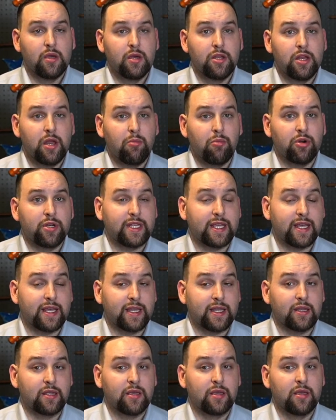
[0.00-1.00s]
Number
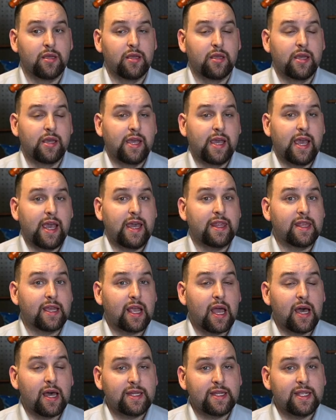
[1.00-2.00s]
10. In the
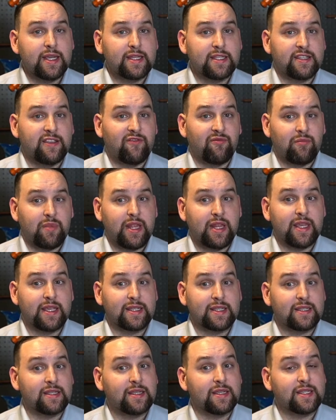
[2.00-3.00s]
context of
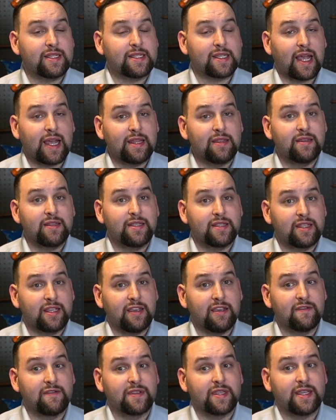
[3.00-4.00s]
meetings, silence
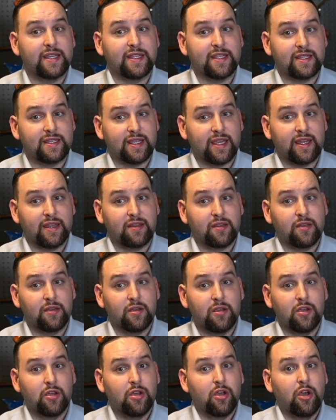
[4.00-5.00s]
gives consent.
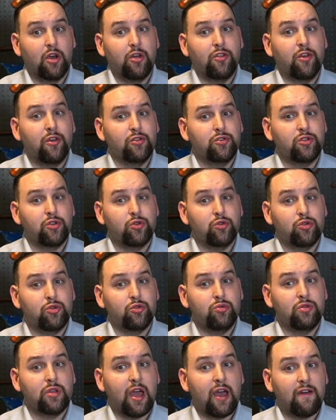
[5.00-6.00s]
Those who
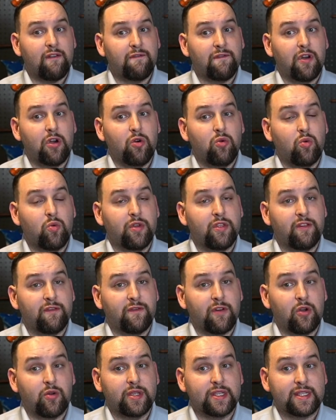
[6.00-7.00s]
do not vote when the
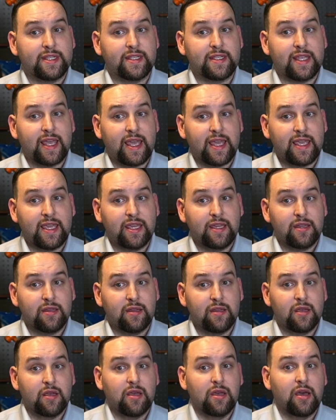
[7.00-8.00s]
vote is
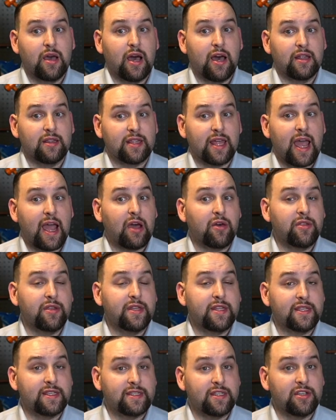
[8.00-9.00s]
taken allow the
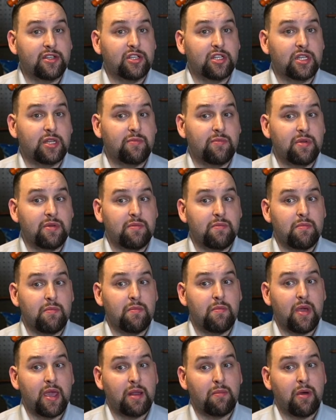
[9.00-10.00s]
decision to be
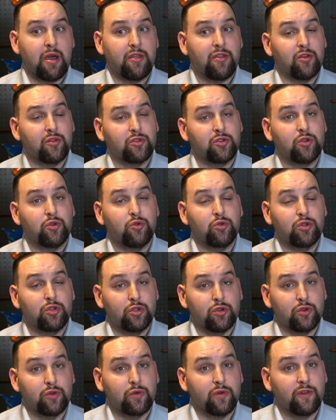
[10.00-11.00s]
made by those who
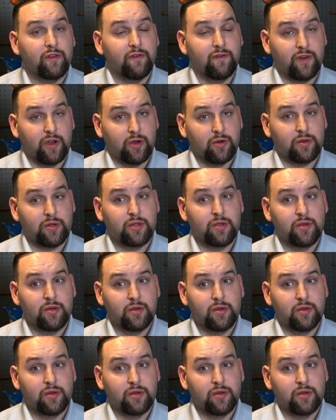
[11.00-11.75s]
do vote.